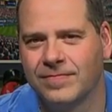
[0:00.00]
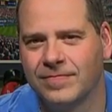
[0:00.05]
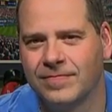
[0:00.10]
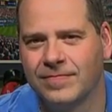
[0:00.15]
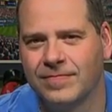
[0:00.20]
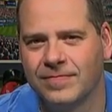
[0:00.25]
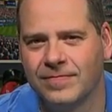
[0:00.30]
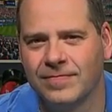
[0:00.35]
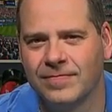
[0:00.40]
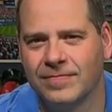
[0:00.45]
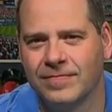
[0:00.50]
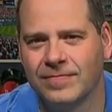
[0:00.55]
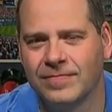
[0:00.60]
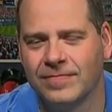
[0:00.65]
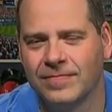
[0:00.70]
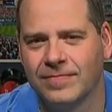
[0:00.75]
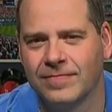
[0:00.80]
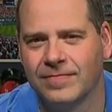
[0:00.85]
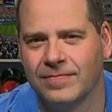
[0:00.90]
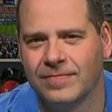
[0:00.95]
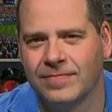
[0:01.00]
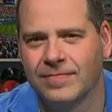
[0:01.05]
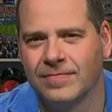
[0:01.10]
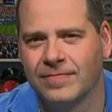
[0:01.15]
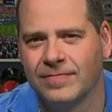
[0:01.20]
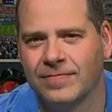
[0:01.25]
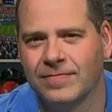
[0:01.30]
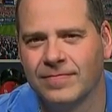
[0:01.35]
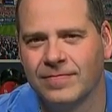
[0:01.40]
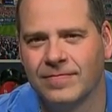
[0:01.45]

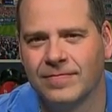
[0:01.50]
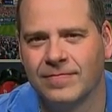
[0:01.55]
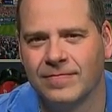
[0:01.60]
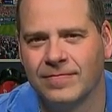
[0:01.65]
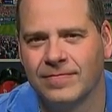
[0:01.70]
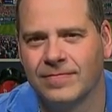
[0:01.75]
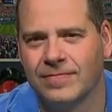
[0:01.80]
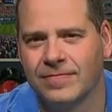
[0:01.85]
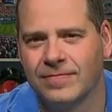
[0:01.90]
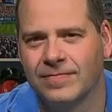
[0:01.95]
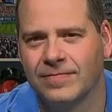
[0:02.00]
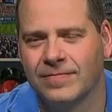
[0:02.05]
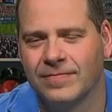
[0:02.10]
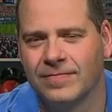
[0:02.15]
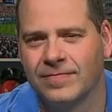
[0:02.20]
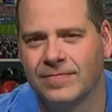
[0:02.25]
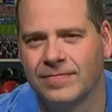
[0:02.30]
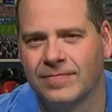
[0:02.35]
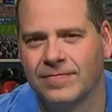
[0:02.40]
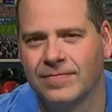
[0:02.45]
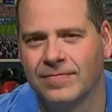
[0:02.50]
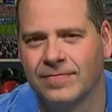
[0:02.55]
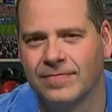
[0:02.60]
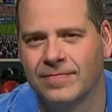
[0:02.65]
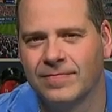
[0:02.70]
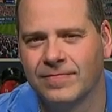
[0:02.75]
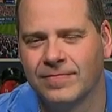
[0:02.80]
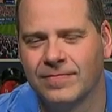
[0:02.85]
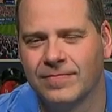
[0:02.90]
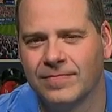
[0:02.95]

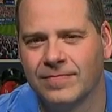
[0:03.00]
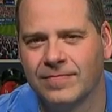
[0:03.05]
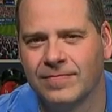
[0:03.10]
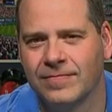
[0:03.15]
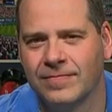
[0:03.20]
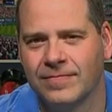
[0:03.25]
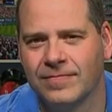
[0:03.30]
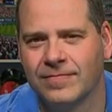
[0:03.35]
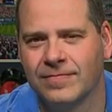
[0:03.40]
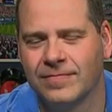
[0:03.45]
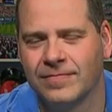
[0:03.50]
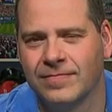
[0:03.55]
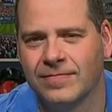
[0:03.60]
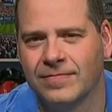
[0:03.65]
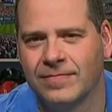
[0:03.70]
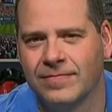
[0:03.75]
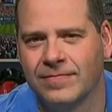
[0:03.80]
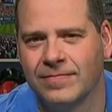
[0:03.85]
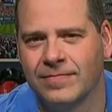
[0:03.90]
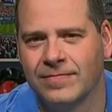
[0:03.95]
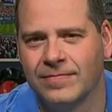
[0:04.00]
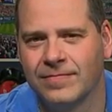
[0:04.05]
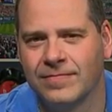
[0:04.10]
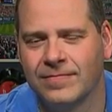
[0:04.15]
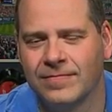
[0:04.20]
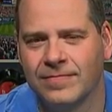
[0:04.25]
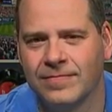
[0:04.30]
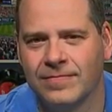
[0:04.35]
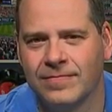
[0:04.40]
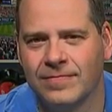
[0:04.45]

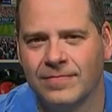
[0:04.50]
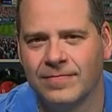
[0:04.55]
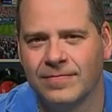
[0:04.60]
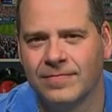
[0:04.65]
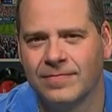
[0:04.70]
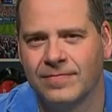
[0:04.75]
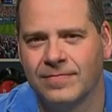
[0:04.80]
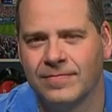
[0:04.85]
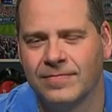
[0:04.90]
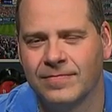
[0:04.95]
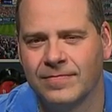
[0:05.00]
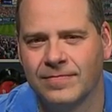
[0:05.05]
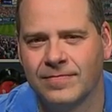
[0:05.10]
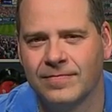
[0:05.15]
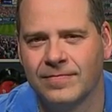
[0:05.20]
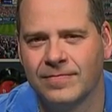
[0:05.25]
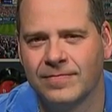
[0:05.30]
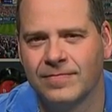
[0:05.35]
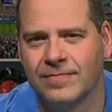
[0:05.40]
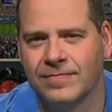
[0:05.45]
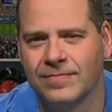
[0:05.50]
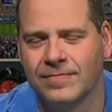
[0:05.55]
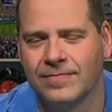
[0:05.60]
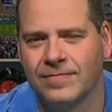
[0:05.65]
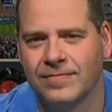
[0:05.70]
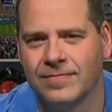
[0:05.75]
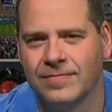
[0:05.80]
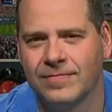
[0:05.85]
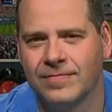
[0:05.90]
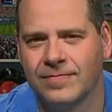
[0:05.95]

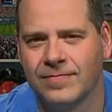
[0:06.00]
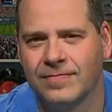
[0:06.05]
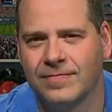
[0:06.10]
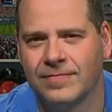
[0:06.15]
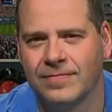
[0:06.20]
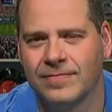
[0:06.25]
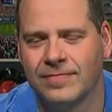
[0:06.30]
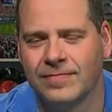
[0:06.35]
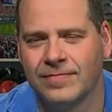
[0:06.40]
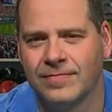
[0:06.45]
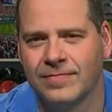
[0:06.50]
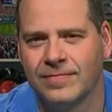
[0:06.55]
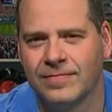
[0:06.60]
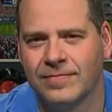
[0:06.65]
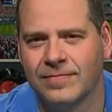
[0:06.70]
[no speech]